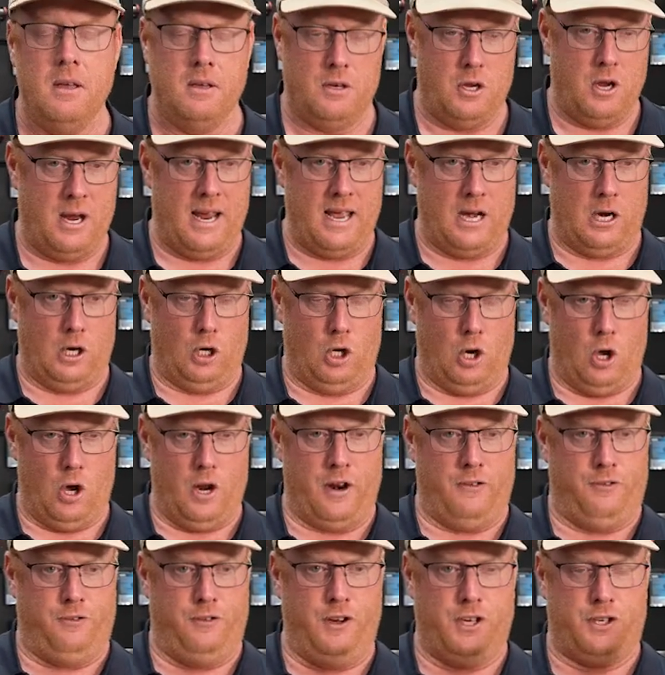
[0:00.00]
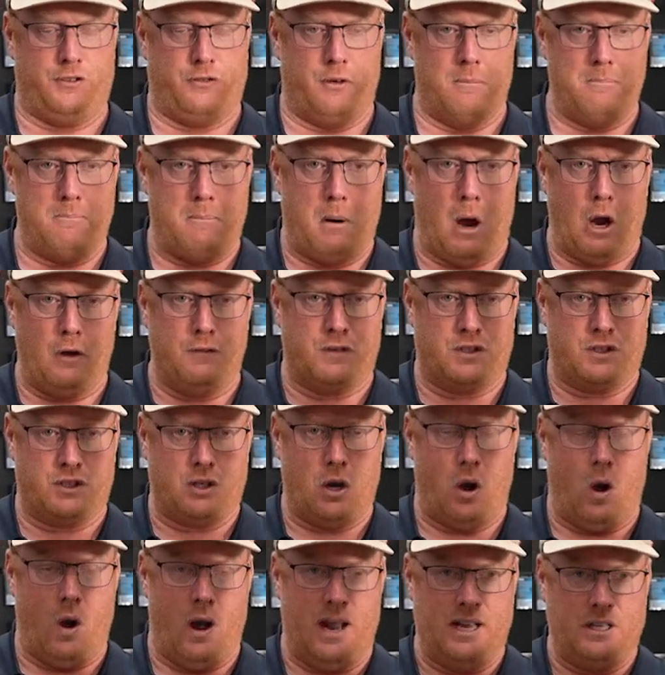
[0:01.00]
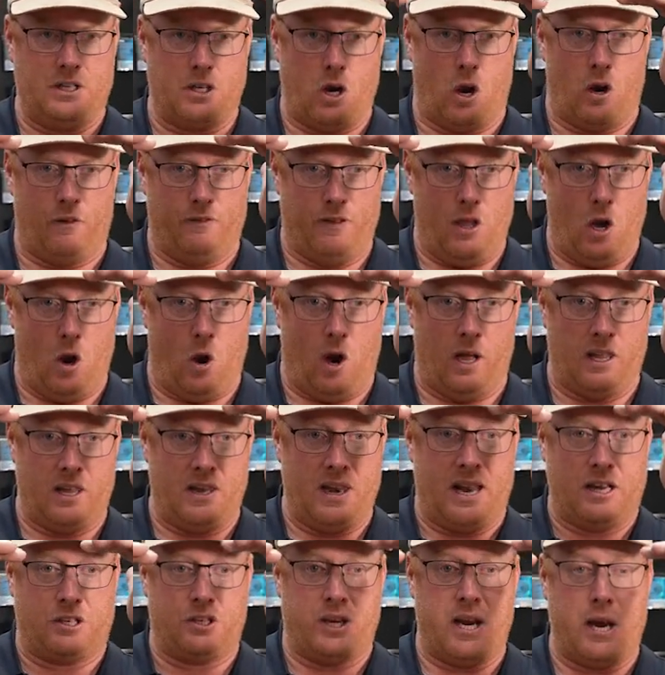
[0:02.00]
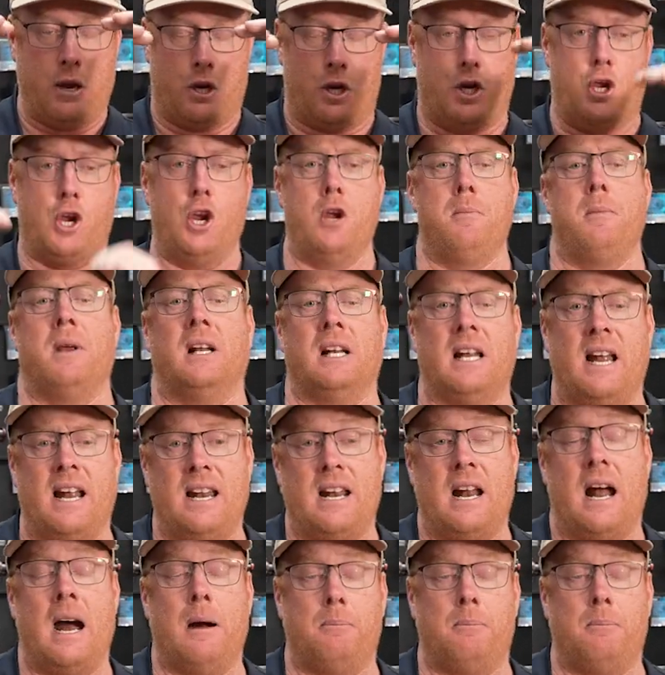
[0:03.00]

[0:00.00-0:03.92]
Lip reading: You get a lot of fish from both sides of the island actually accumulate